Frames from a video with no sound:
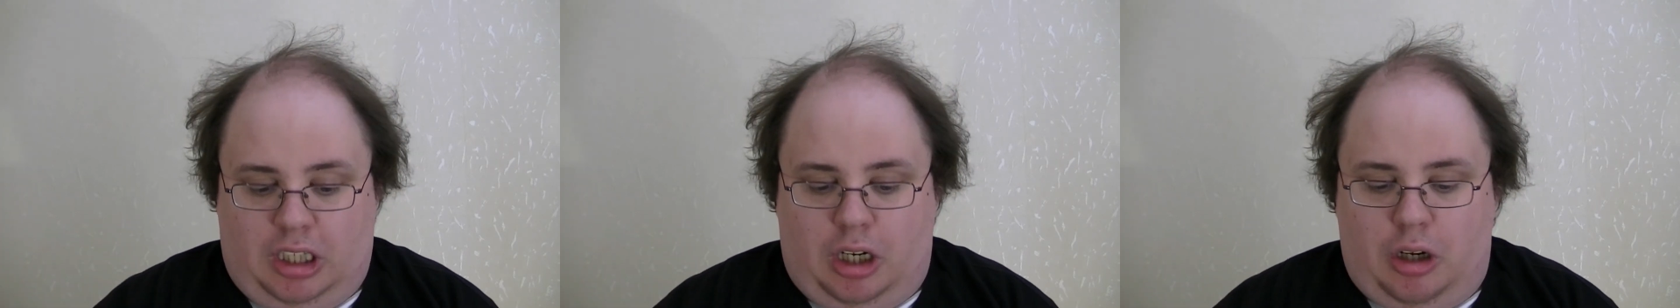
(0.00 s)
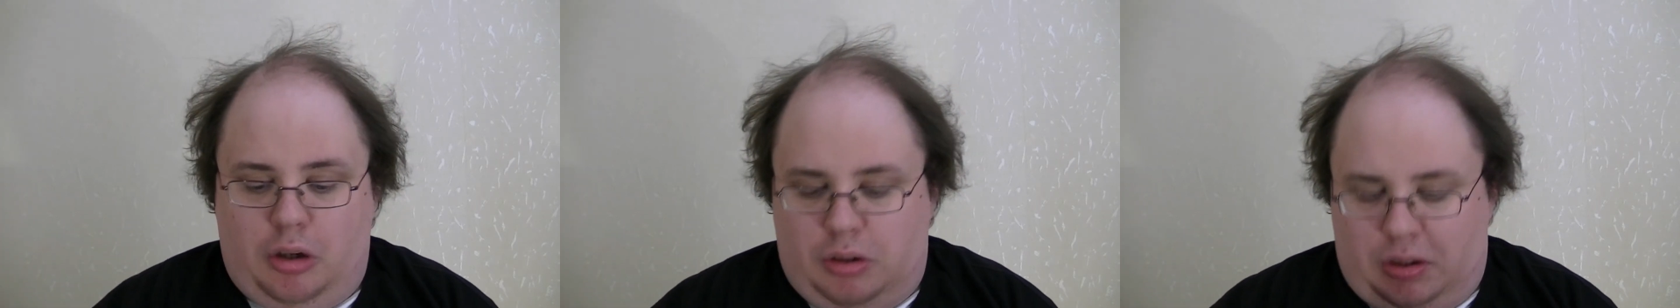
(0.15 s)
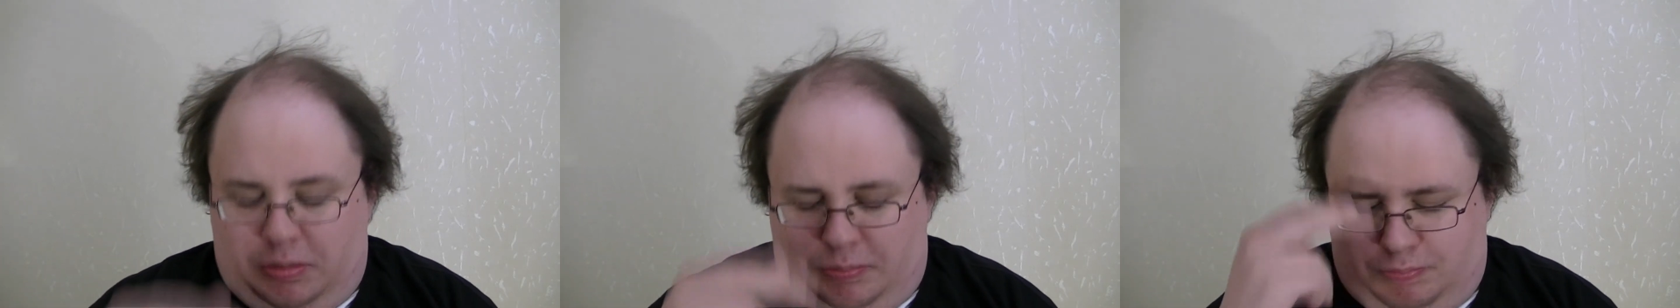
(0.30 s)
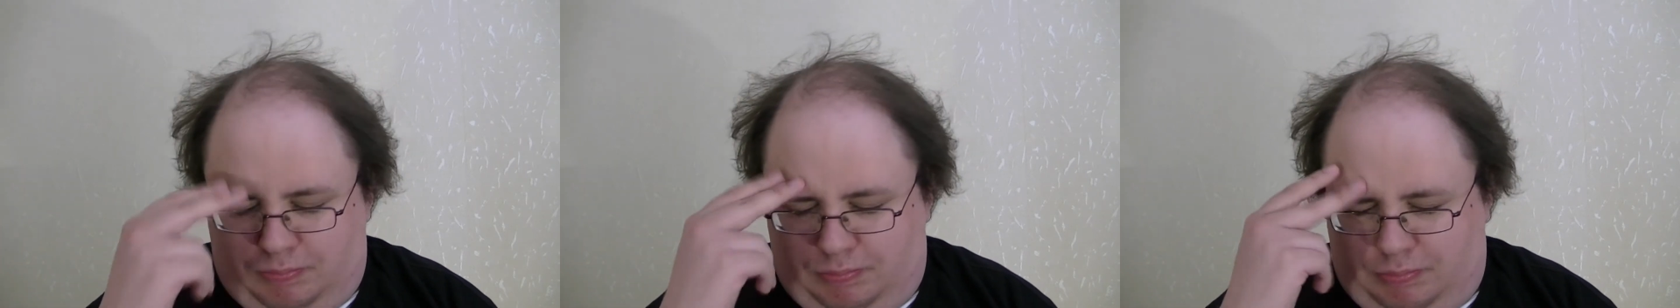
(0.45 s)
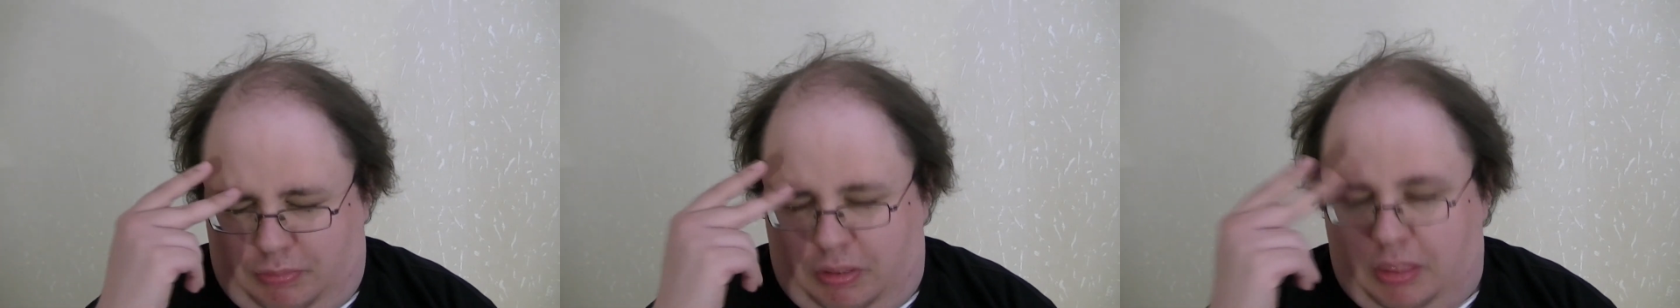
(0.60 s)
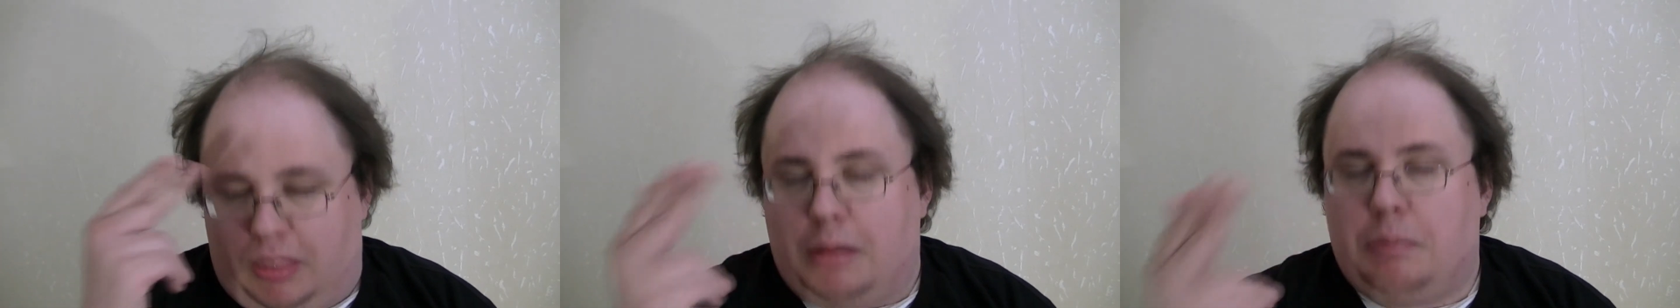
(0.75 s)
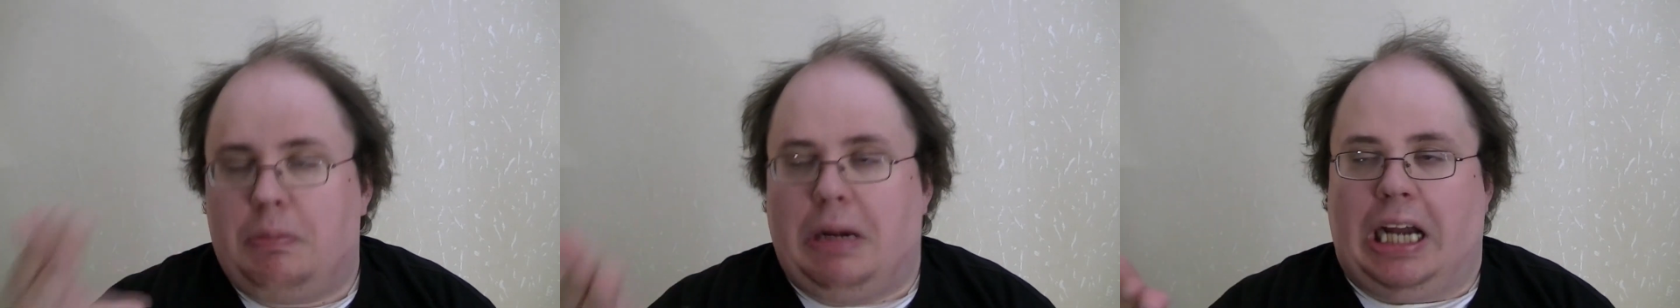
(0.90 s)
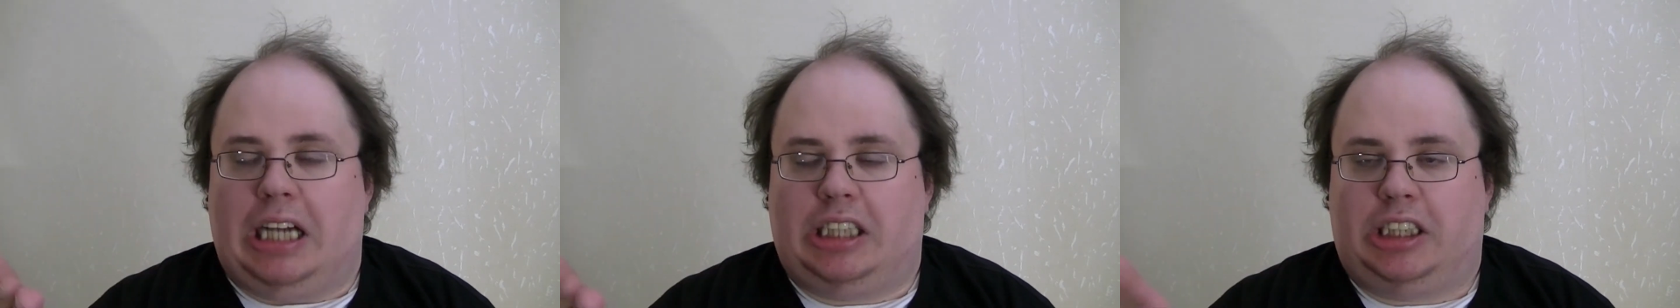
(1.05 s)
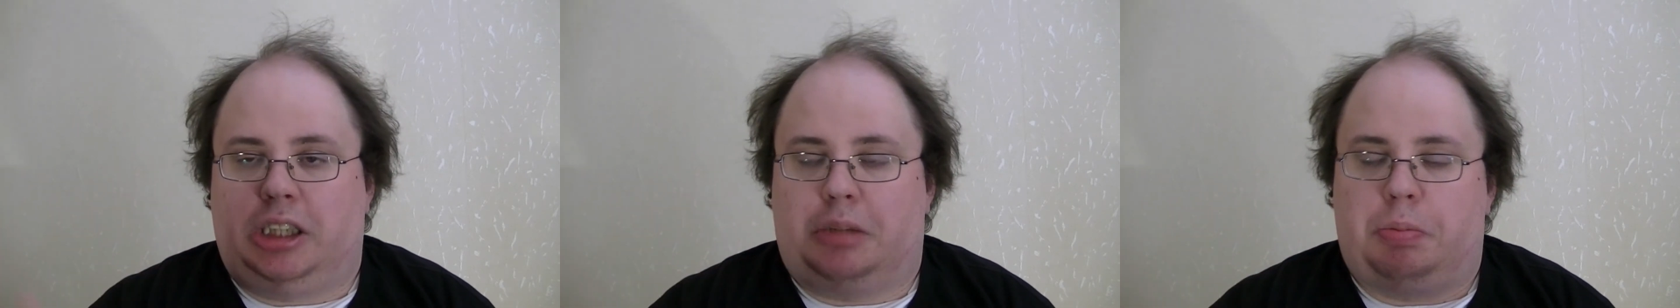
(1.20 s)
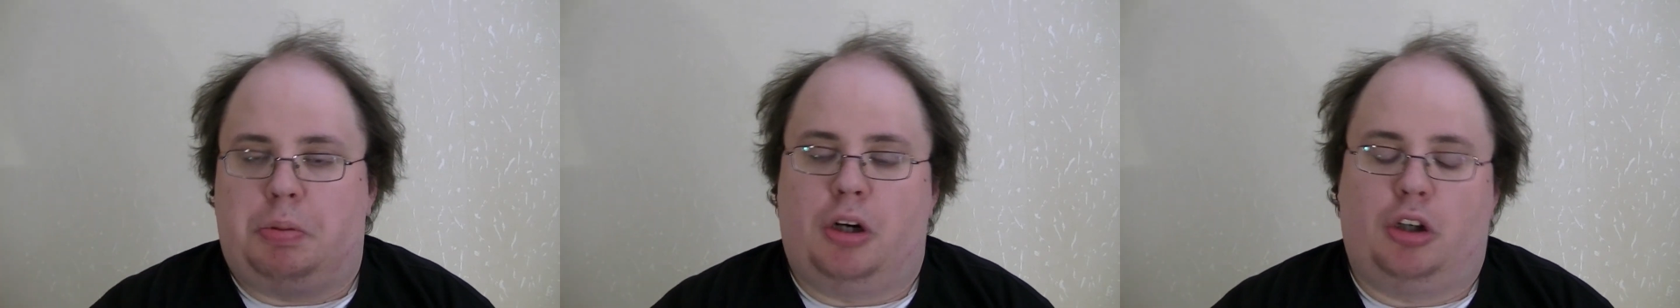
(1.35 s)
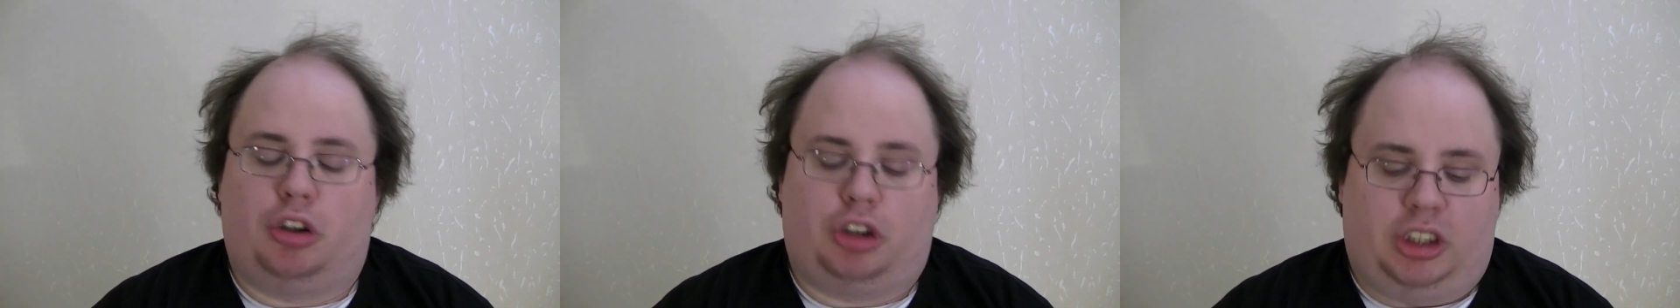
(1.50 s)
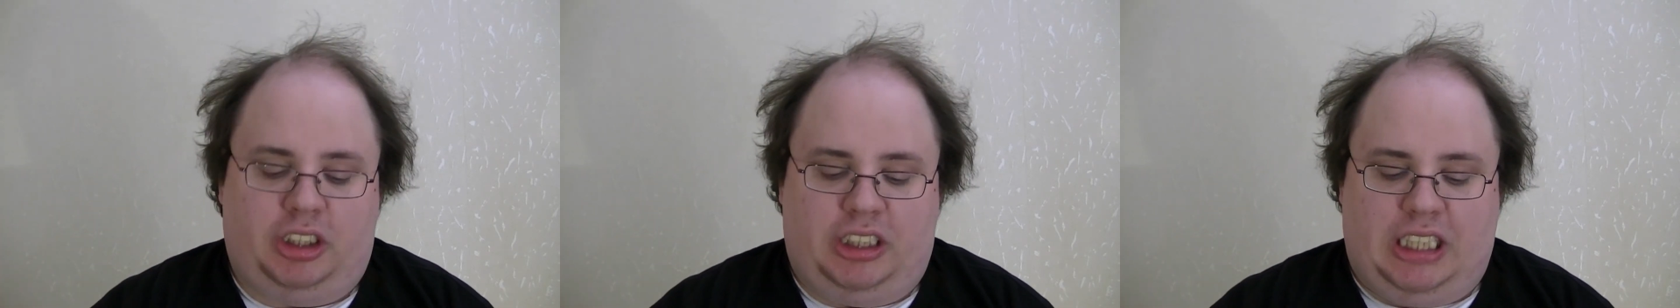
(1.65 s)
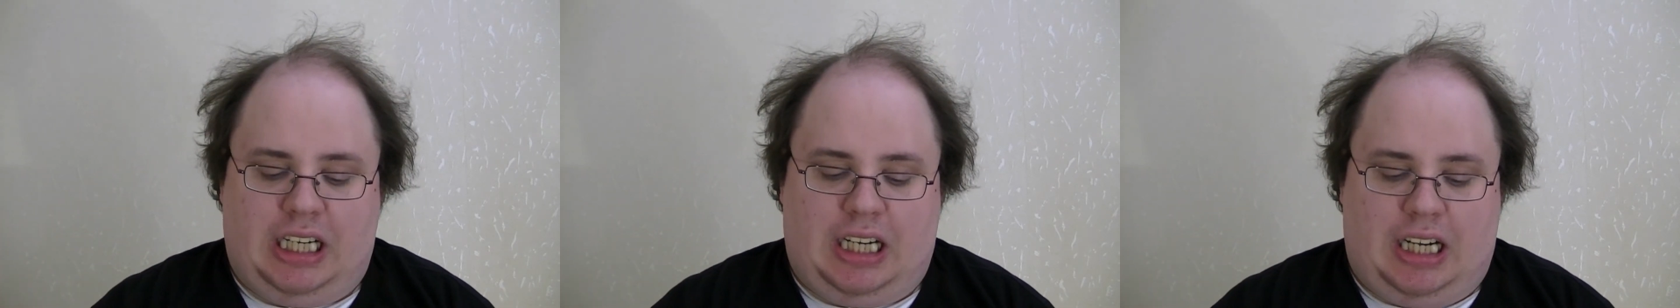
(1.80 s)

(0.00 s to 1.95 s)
Oh, the magic potion,